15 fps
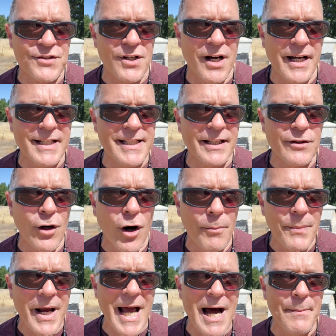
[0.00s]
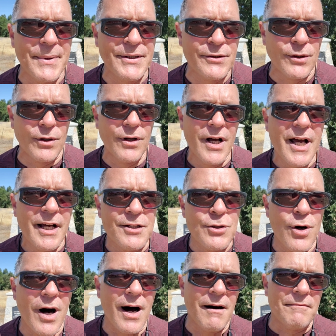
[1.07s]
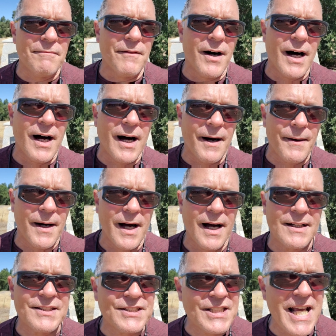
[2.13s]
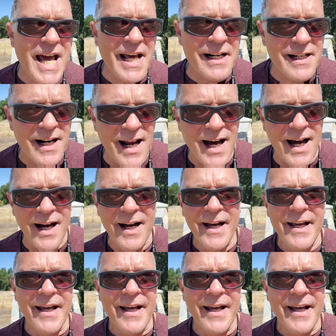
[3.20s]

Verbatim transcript: Uh, in the Dome capital, you have uh, uh, Sierra,